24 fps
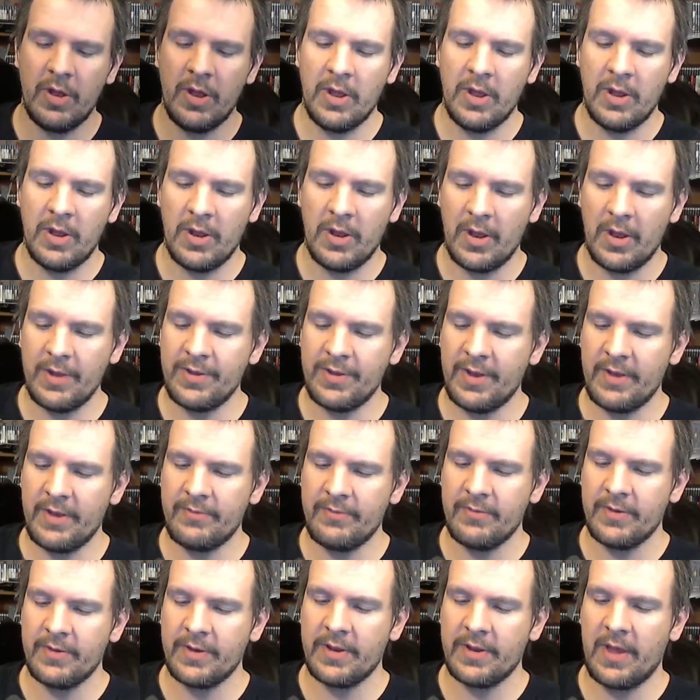I said,
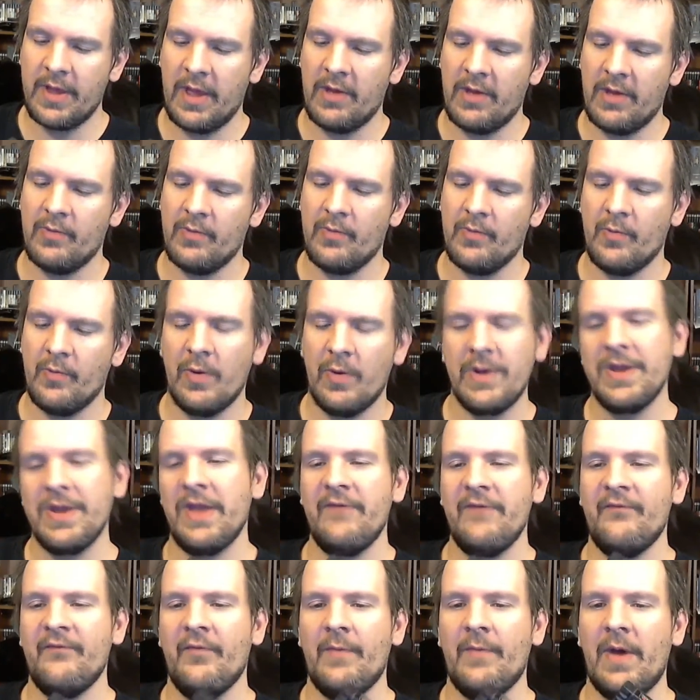got one game
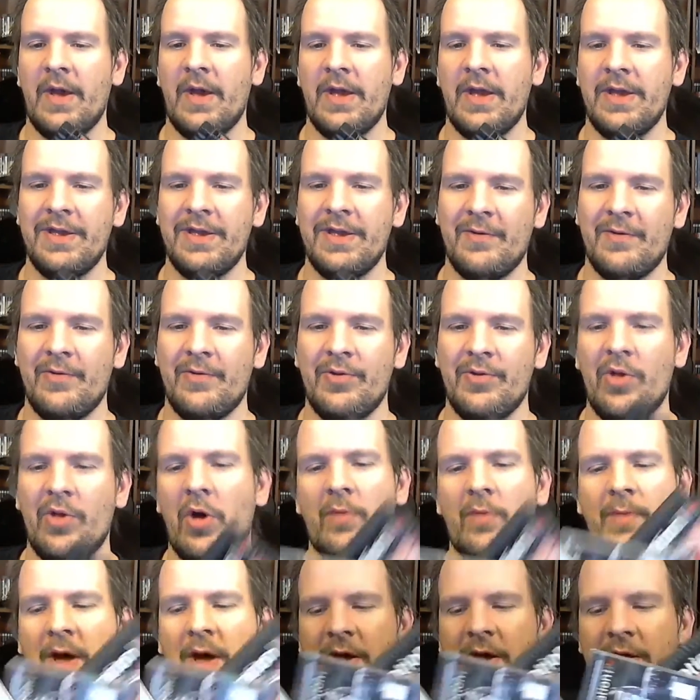for my long
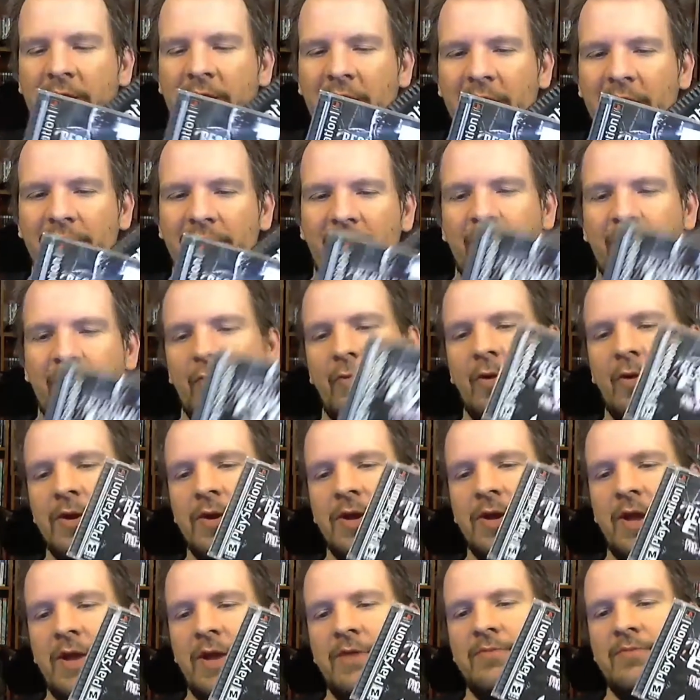box collection, one
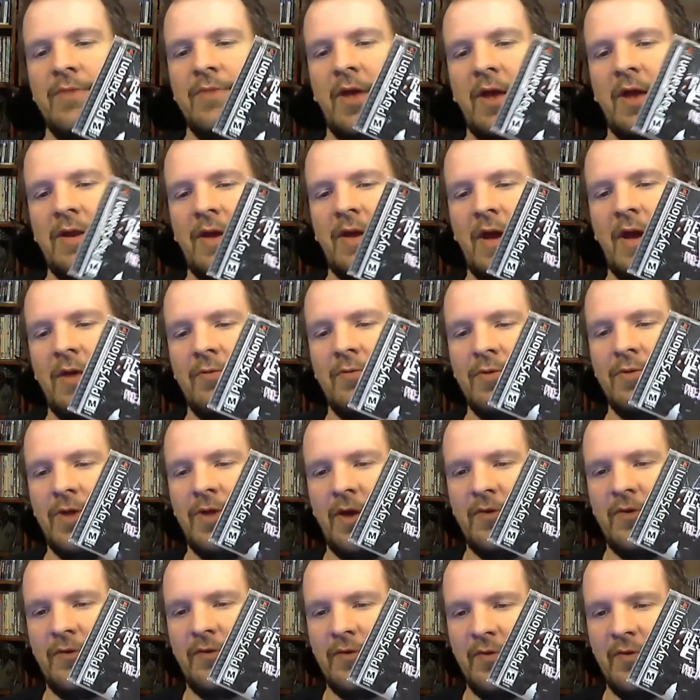game that I was
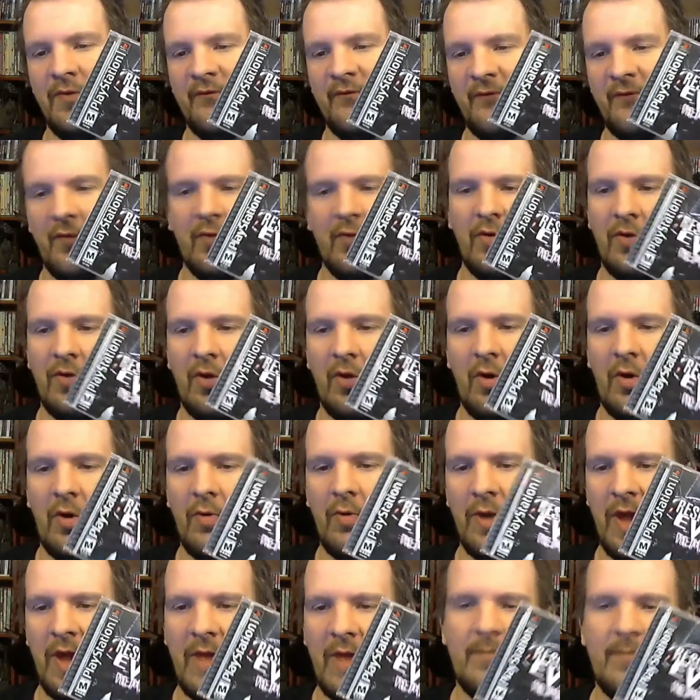actually looking for and I
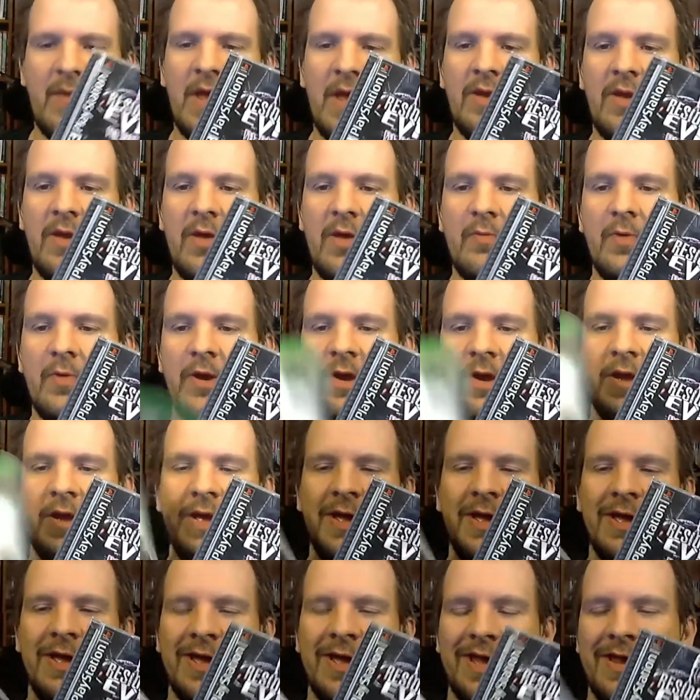always had bad luck with,
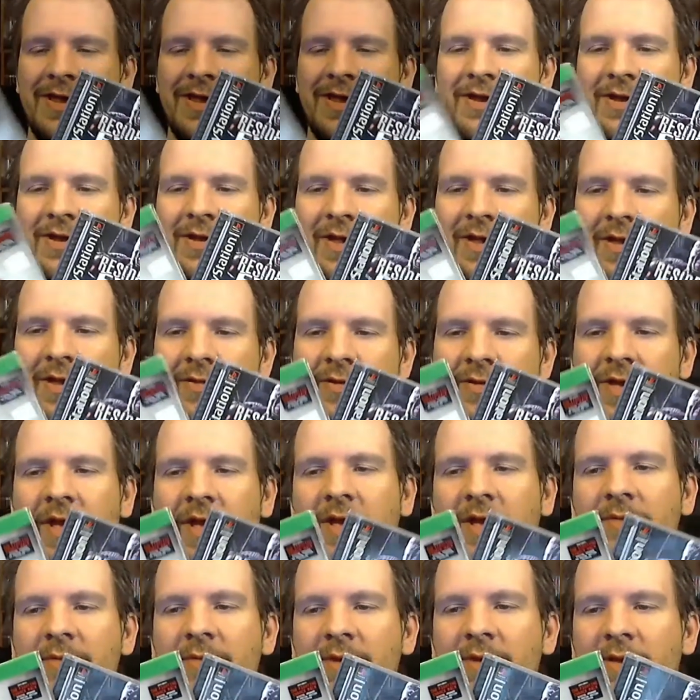and then another
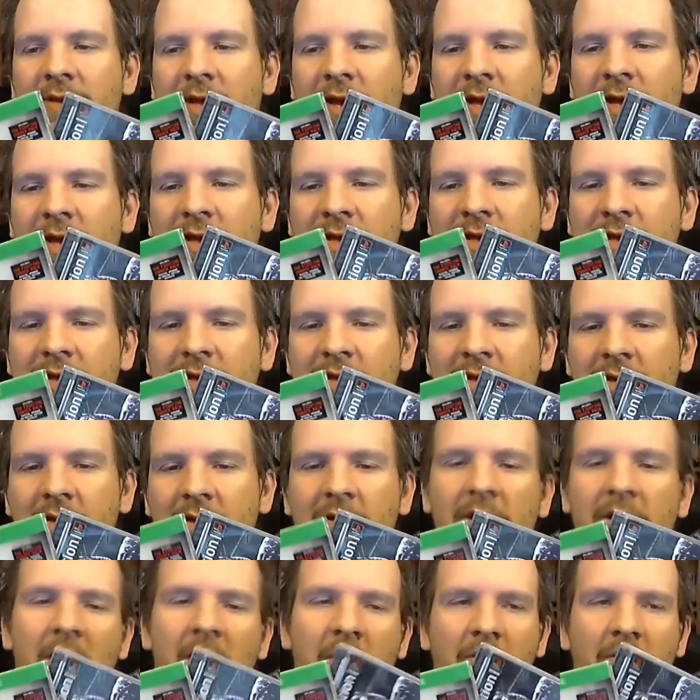game and like,
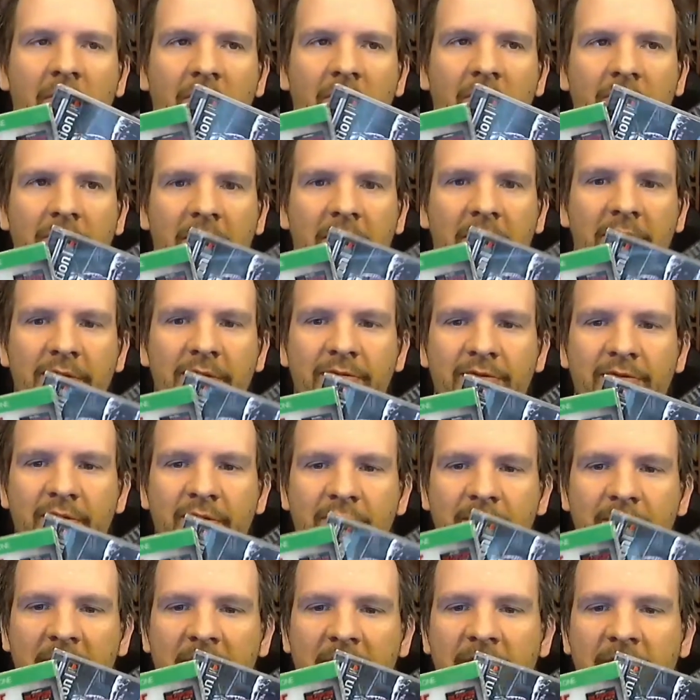oh okay,
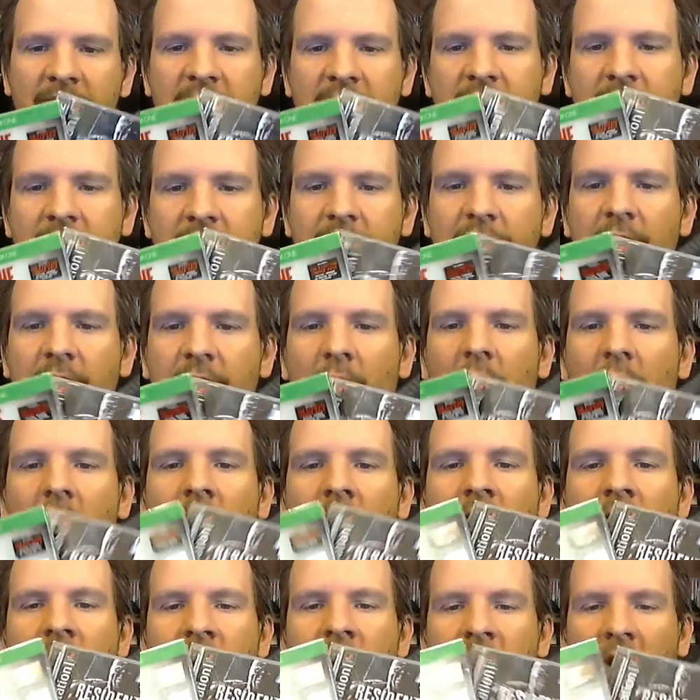$2, sure,
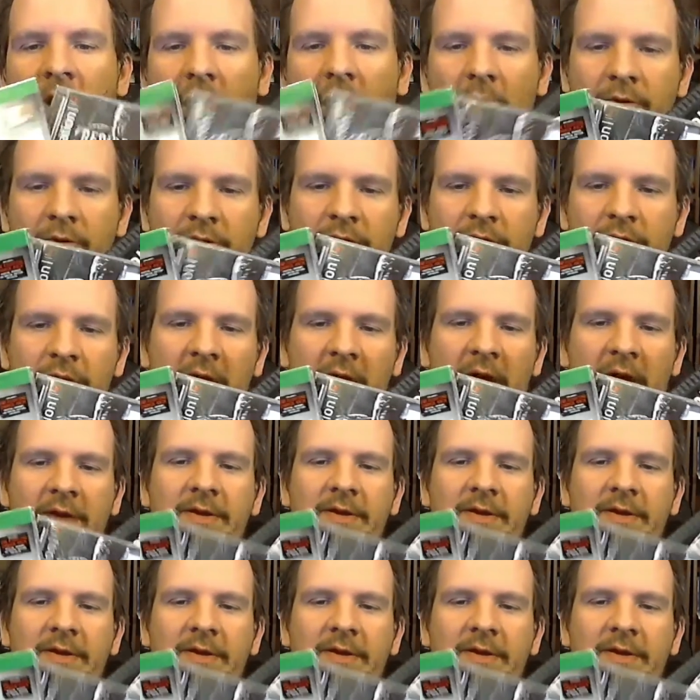I would do that.